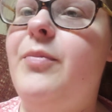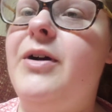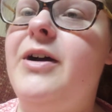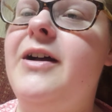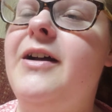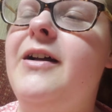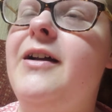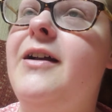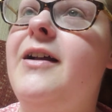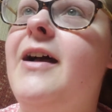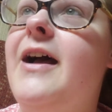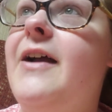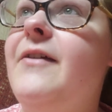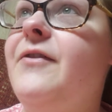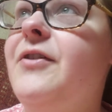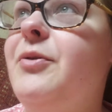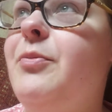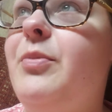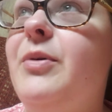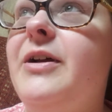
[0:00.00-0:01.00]
but
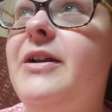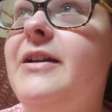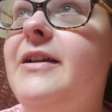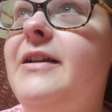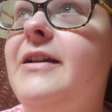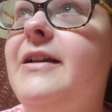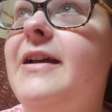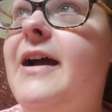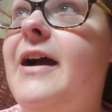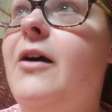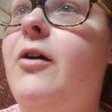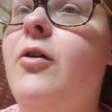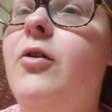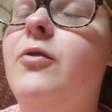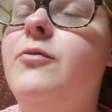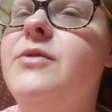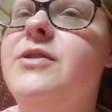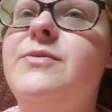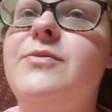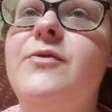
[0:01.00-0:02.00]
everybody at
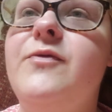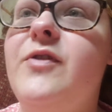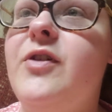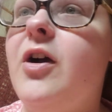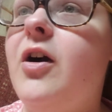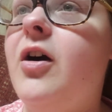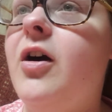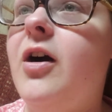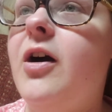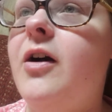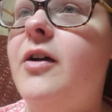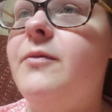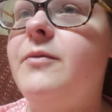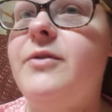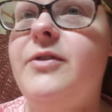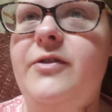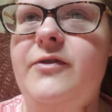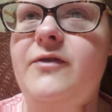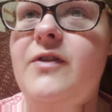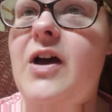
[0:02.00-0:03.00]
home is moving on
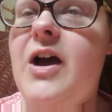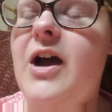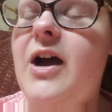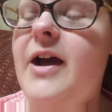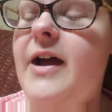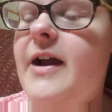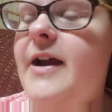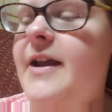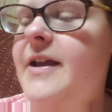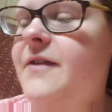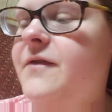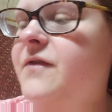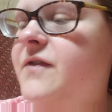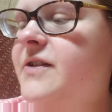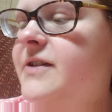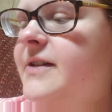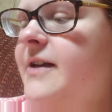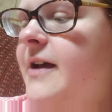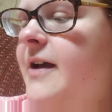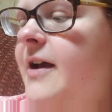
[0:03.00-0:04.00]
with their
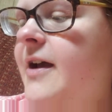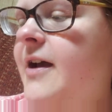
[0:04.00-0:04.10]
lives,